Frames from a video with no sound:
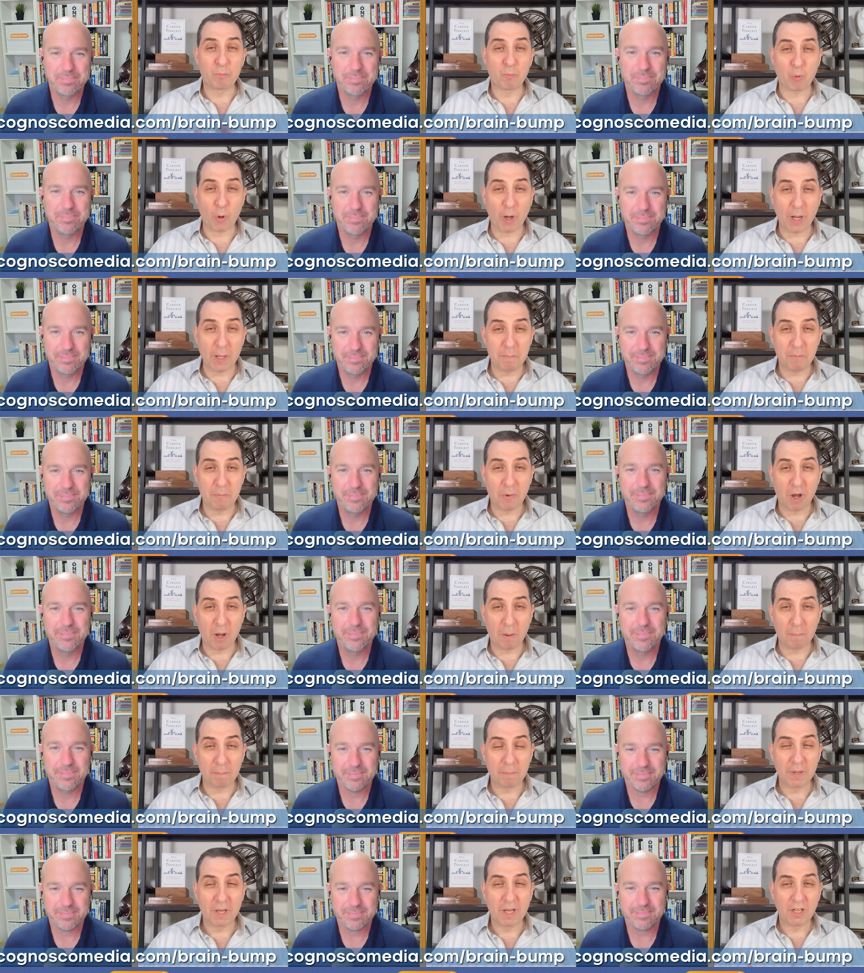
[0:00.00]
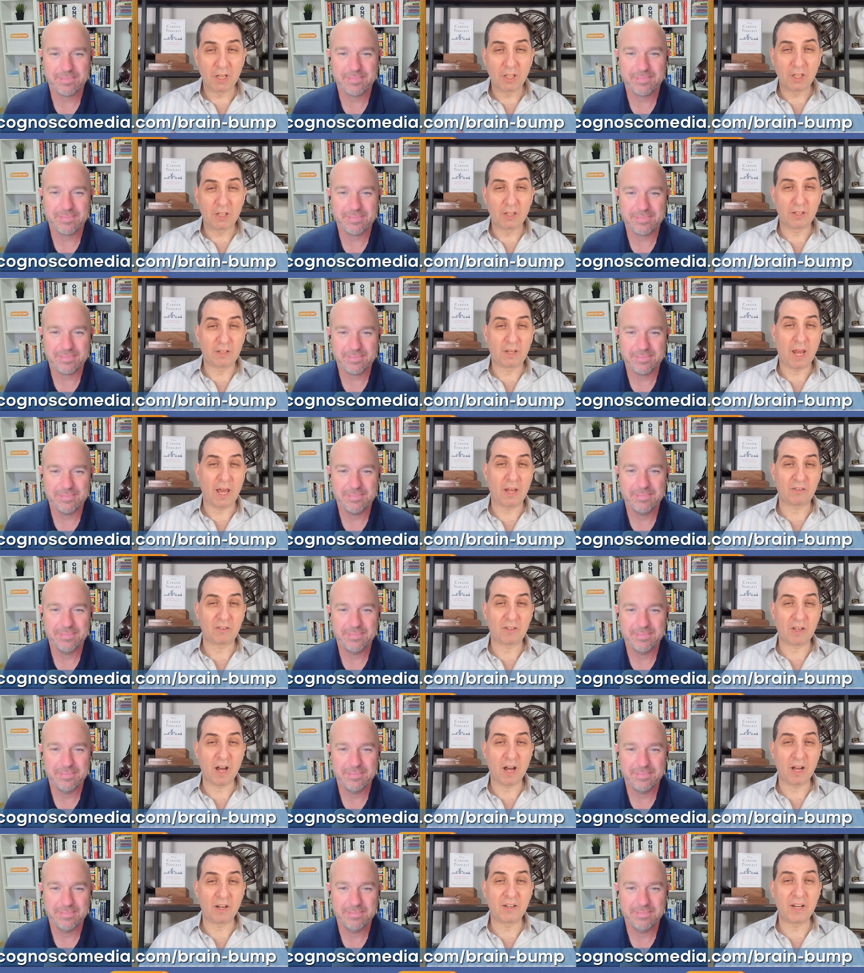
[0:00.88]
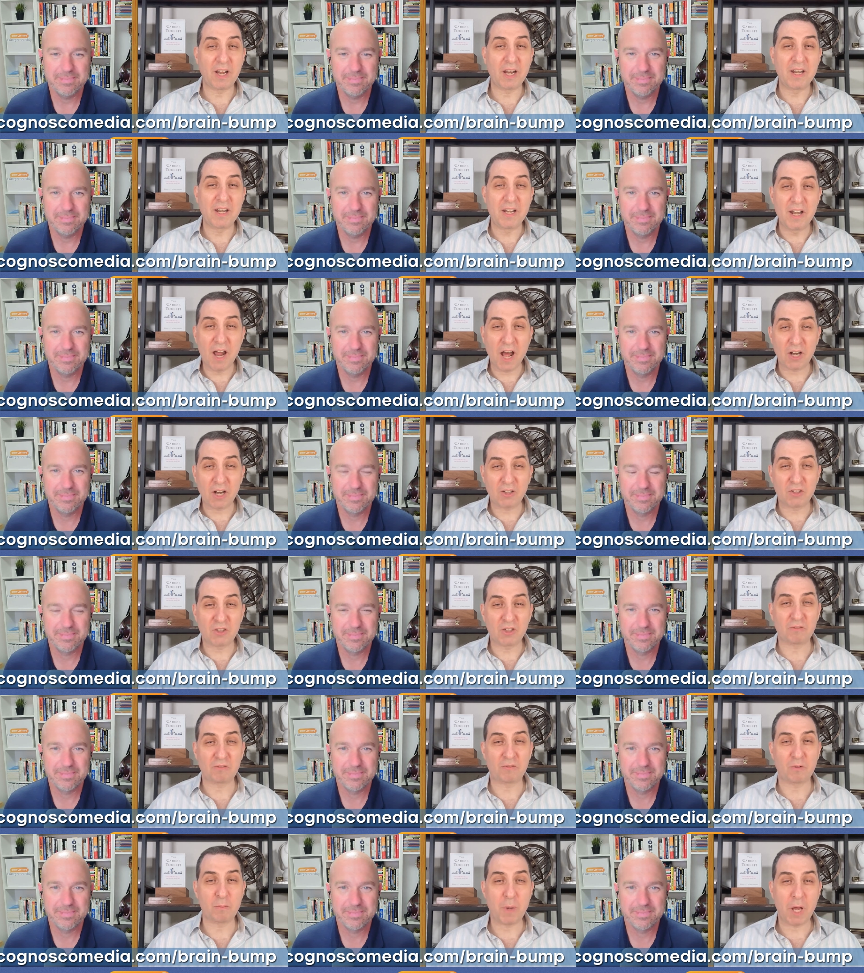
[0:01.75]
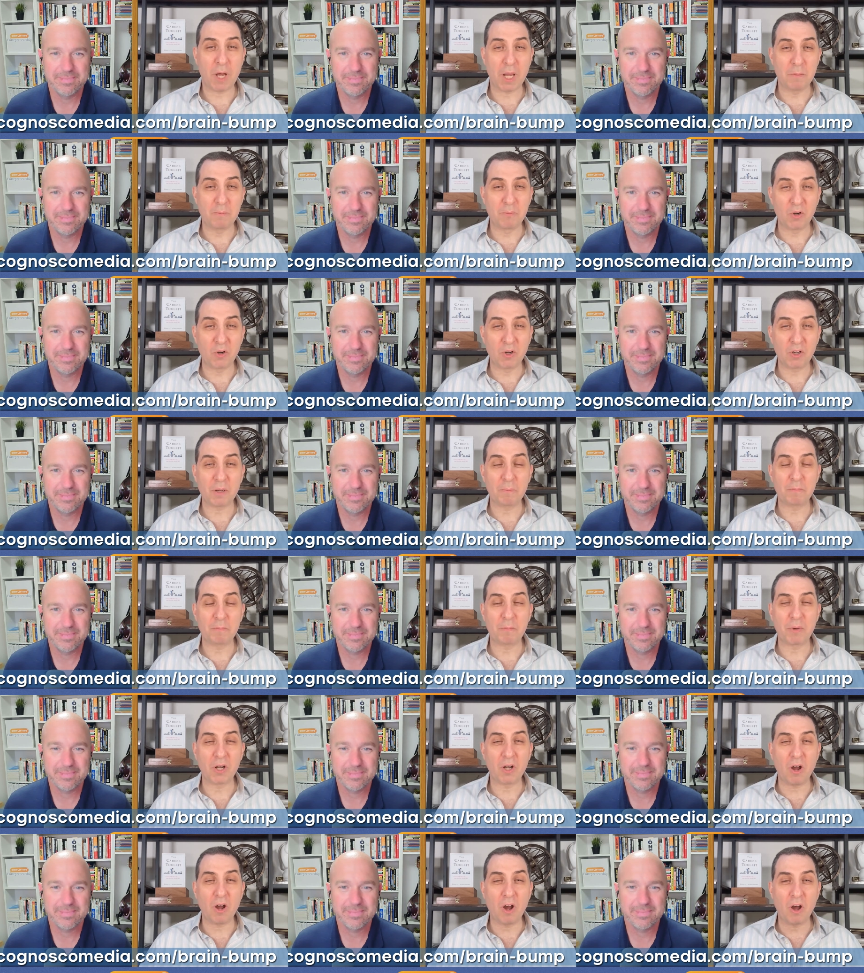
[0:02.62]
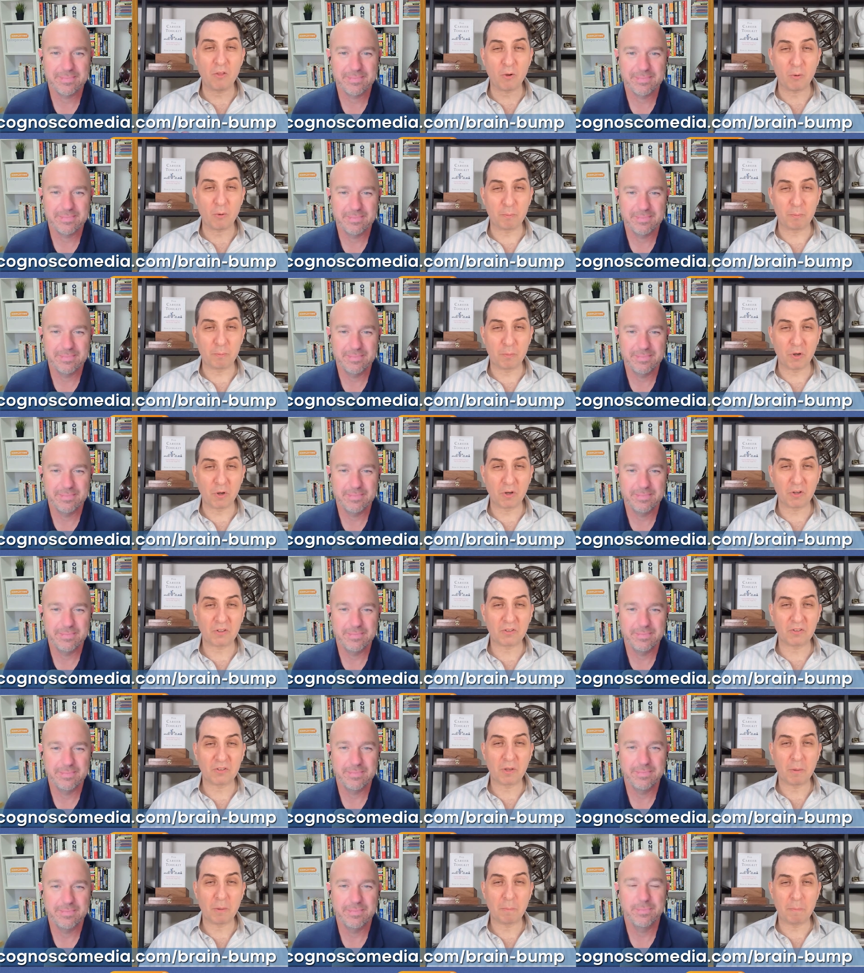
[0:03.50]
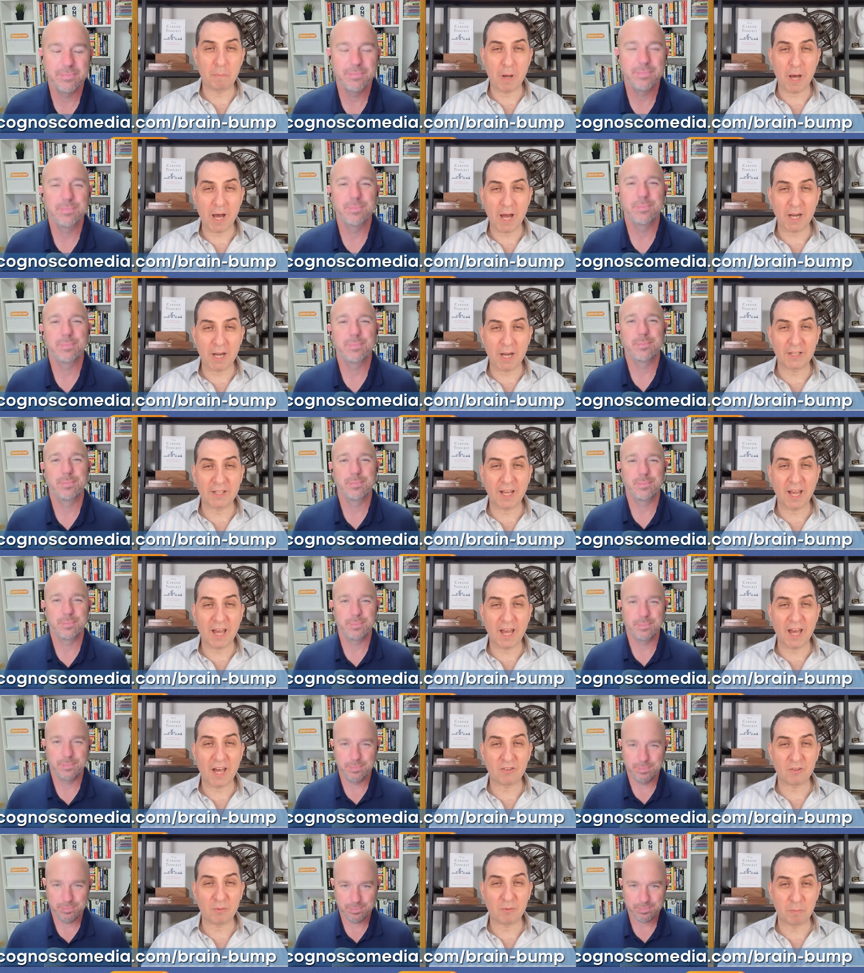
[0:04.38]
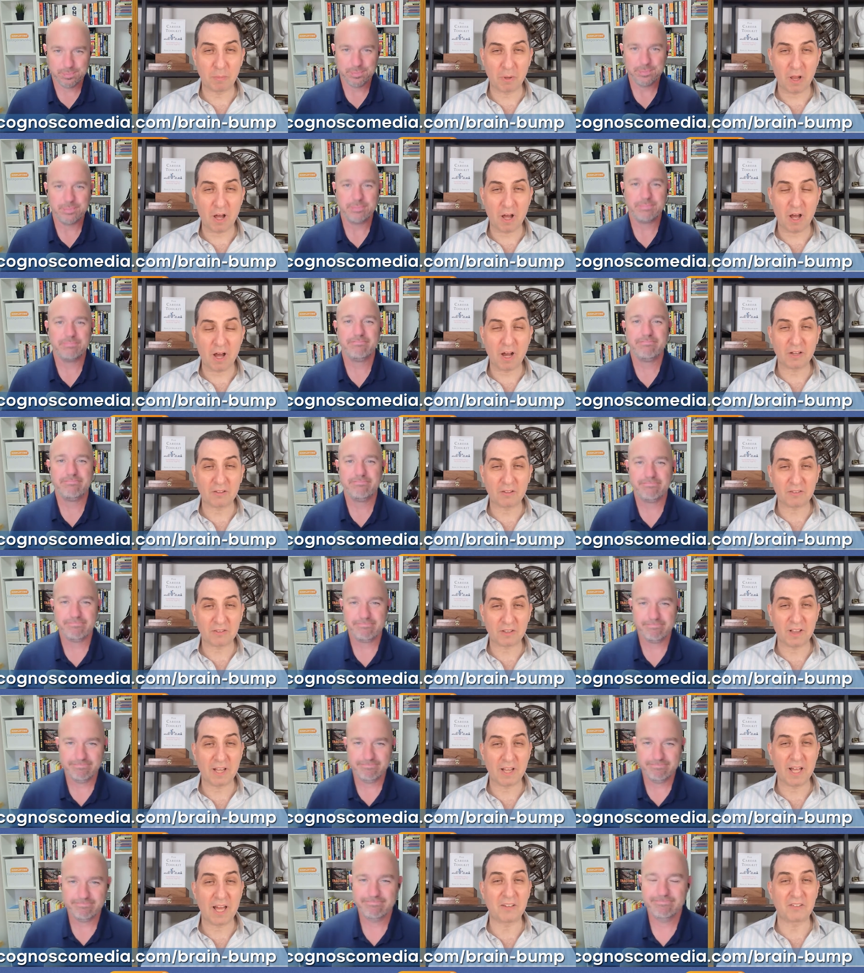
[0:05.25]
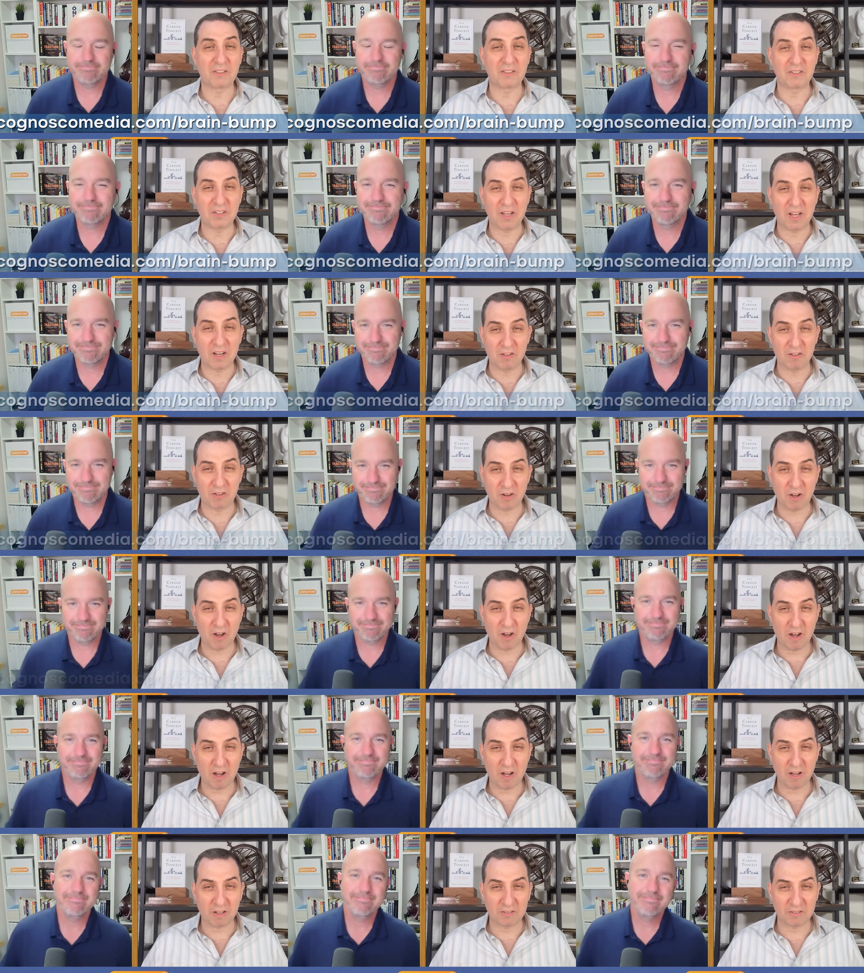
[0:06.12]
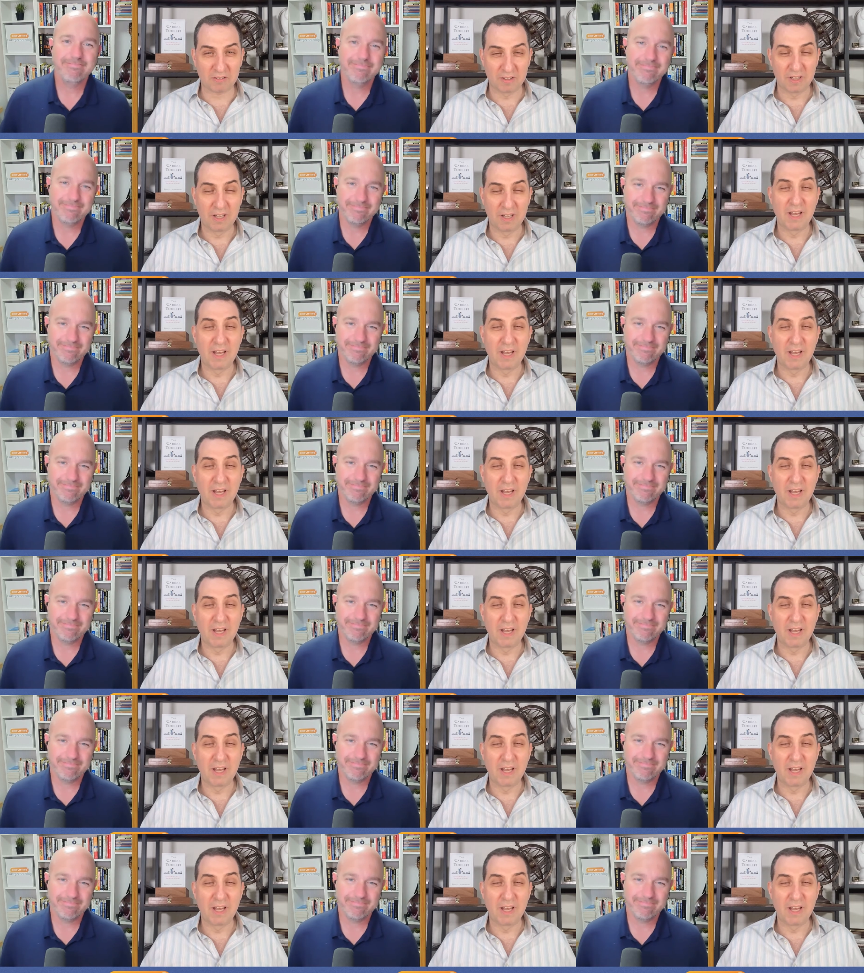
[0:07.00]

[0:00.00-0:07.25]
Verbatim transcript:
Speaker 1: Brain Bump has content not just for my book, but other books, podcasts, blogs, classes, and talks.